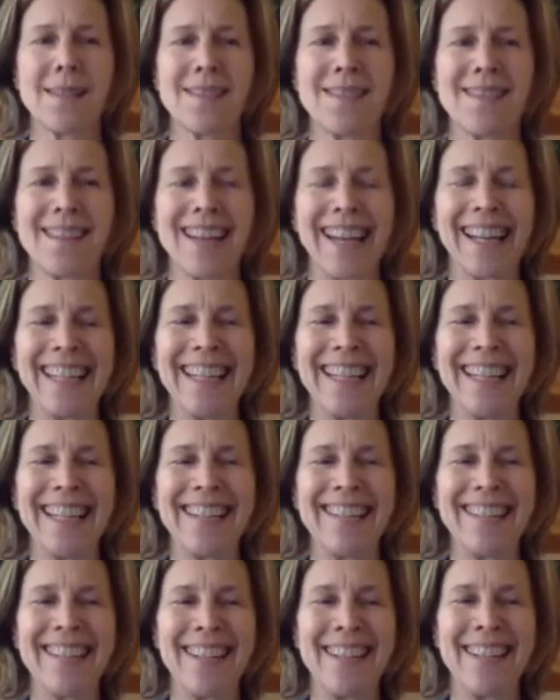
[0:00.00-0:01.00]
Check in to
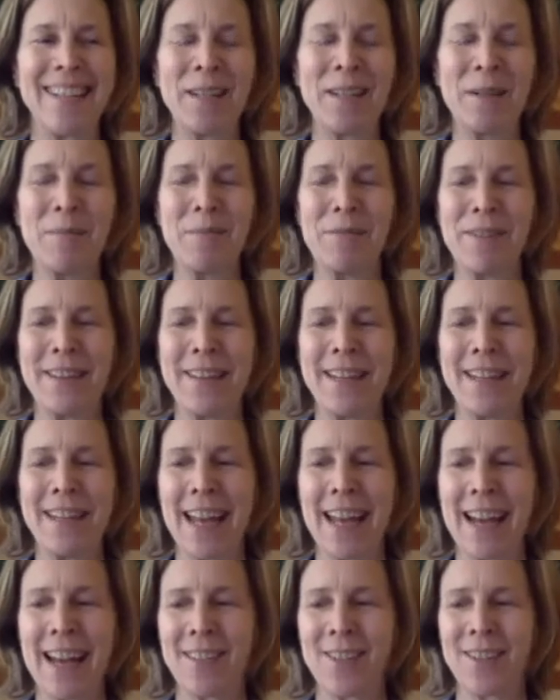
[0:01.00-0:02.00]
see that you're breathing
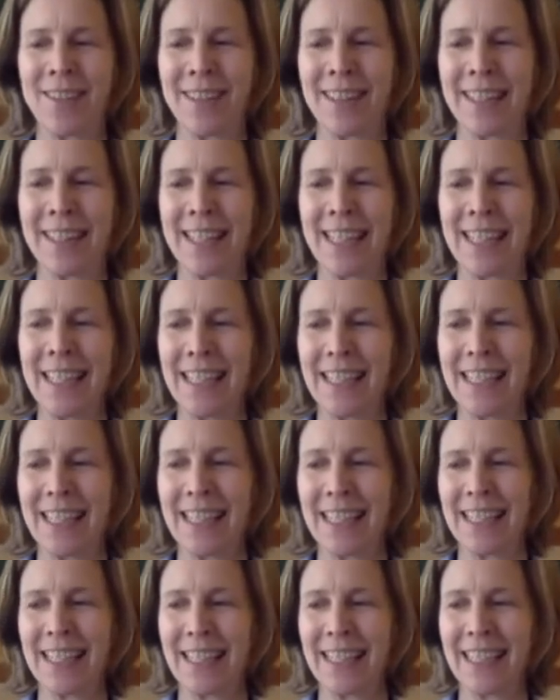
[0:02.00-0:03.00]
naturally,
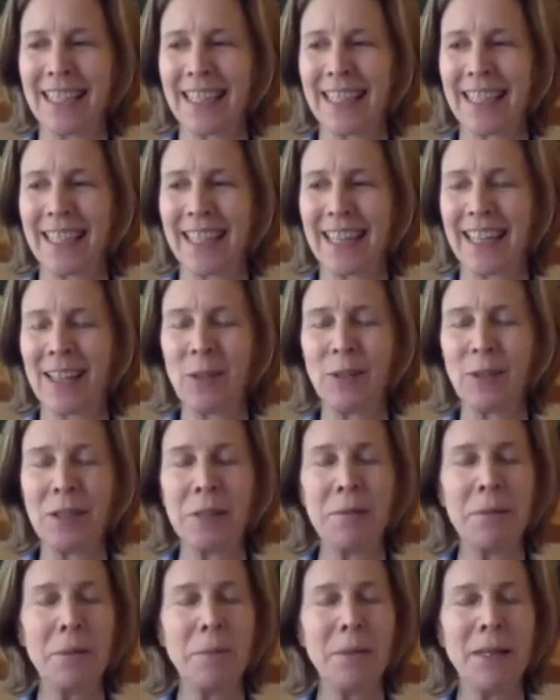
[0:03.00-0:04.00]
and only
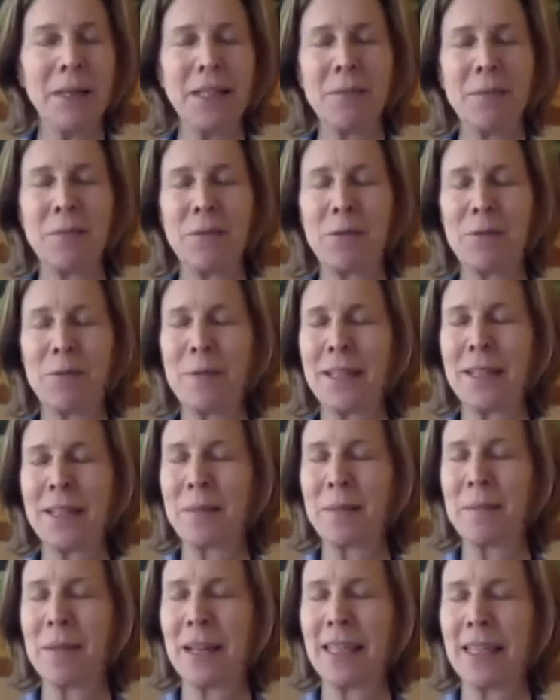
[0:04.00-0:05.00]
repeat the movement
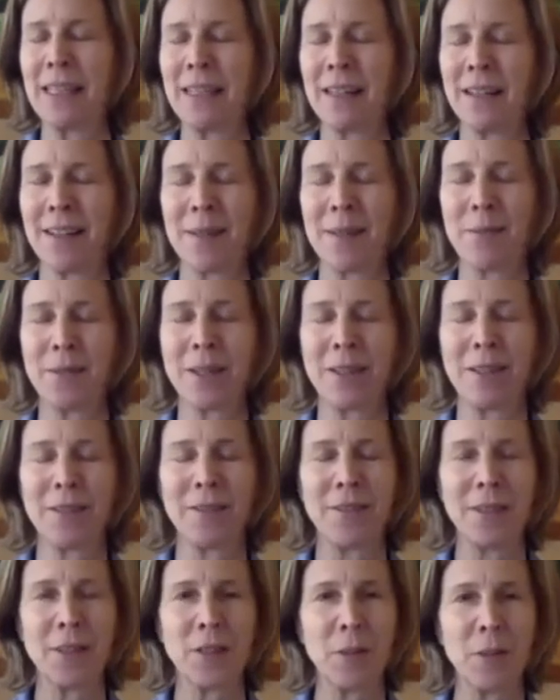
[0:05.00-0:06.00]
as many times as
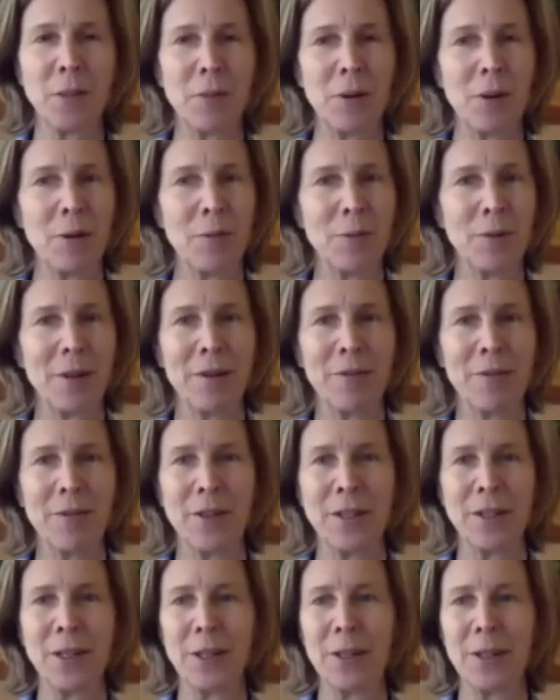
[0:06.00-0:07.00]
feels appropriate for
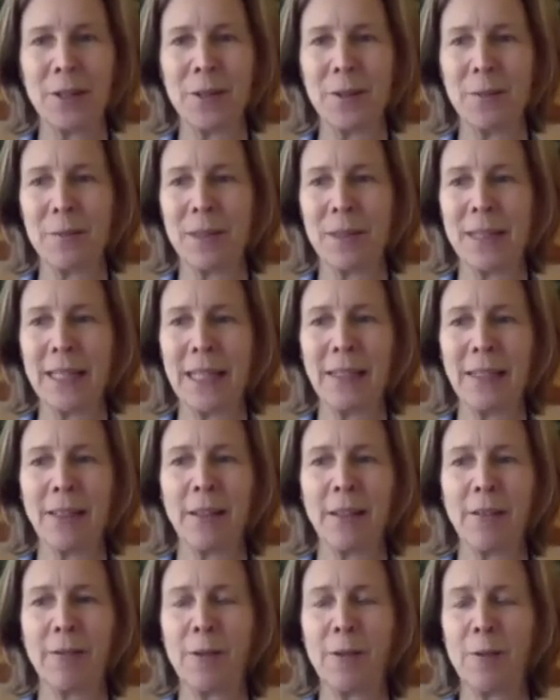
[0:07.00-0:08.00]
you.
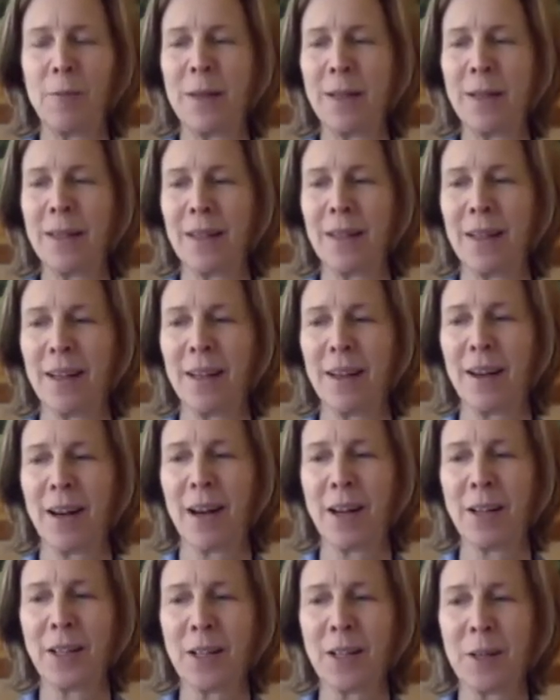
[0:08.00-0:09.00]
Particularly if you've been
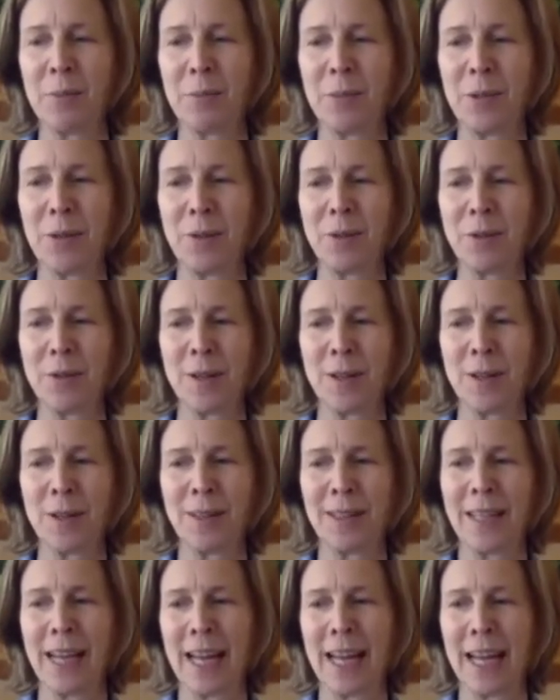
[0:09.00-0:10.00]
on a computer all
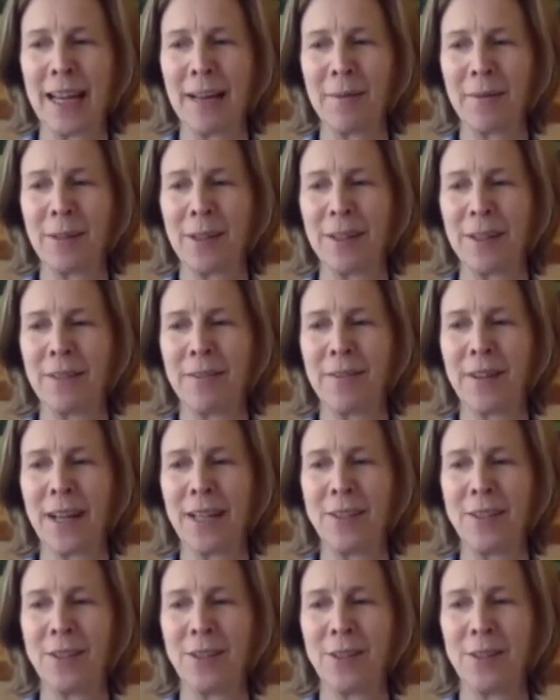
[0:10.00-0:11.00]
day, I'm going to
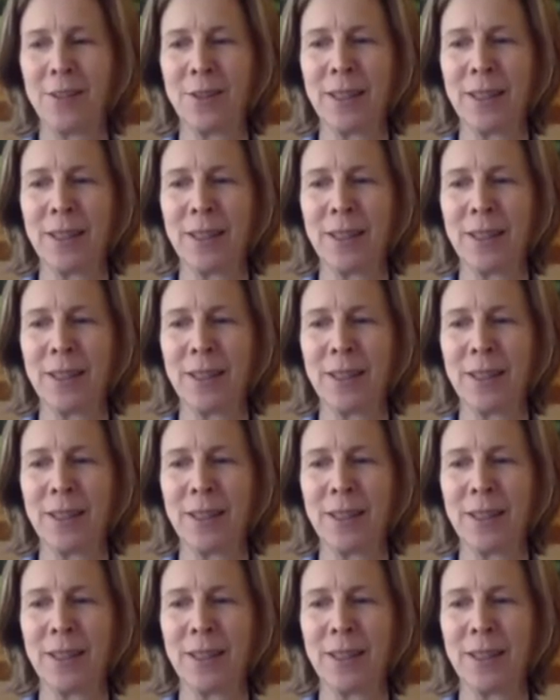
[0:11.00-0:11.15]
invite you